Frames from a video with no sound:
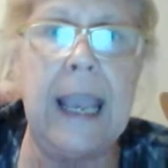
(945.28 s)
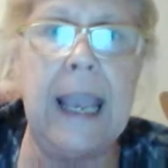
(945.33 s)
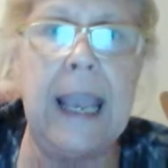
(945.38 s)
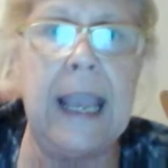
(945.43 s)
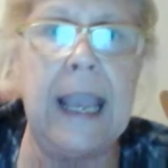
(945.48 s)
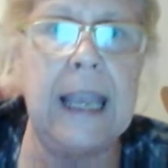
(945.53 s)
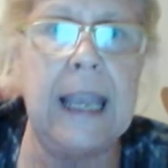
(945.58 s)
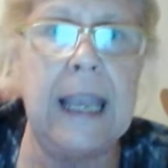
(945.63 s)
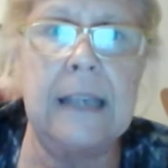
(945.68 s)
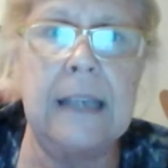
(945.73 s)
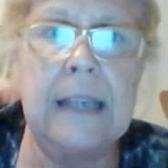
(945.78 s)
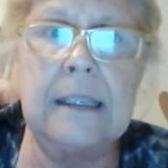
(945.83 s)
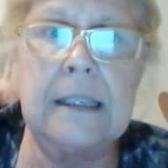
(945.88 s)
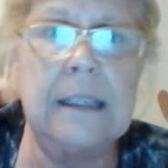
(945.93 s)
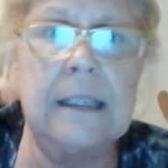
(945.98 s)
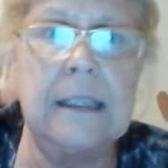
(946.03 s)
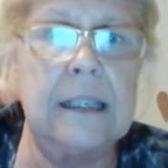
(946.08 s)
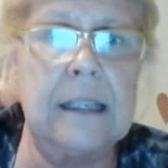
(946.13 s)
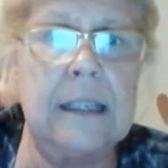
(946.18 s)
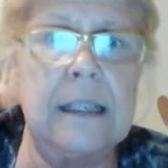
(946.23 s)
And
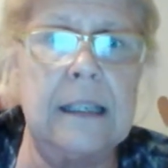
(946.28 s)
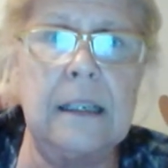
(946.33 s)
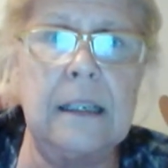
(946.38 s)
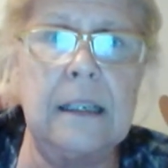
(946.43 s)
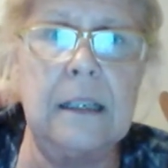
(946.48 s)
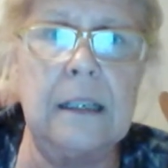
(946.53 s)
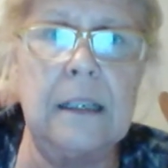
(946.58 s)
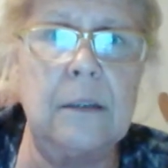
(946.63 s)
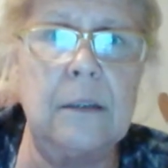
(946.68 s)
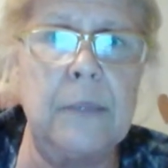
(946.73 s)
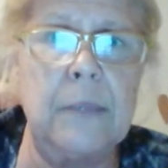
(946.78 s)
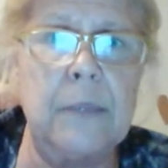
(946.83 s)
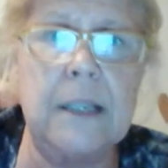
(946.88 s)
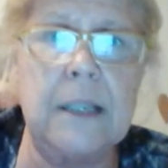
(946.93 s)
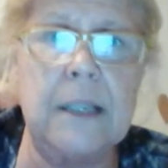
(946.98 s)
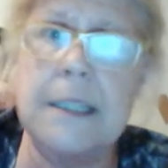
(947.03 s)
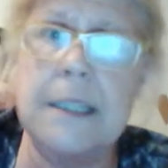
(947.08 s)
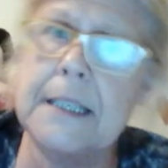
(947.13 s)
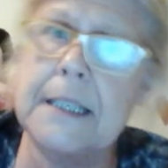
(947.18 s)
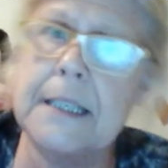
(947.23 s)

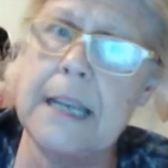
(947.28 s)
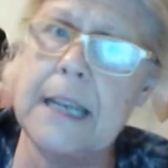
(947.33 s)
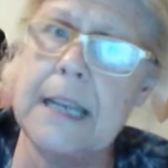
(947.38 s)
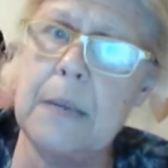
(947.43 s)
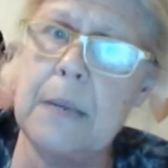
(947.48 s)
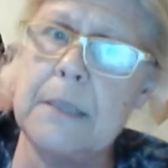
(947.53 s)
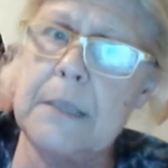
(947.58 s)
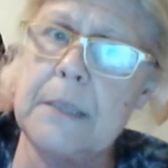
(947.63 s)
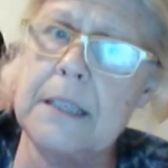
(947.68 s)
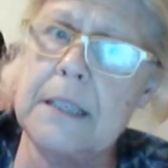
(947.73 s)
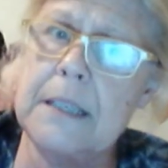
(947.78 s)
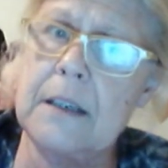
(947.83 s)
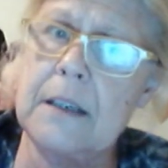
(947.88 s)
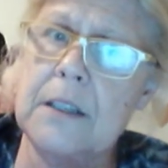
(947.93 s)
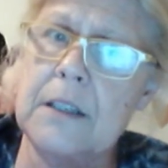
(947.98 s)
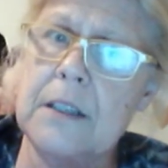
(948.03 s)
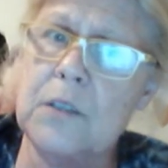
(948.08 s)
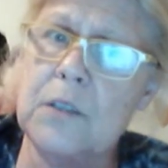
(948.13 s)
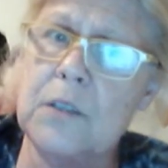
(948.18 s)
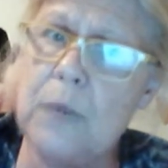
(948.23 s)
because Sam is a
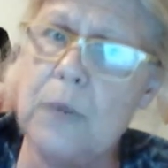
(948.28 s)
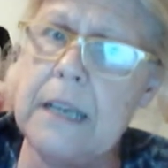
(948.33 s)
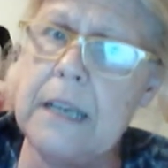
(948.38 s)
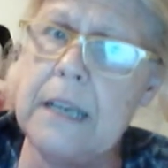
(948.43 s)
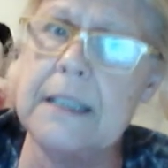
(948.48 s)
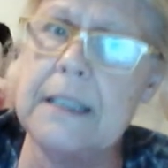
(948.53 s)
sweet,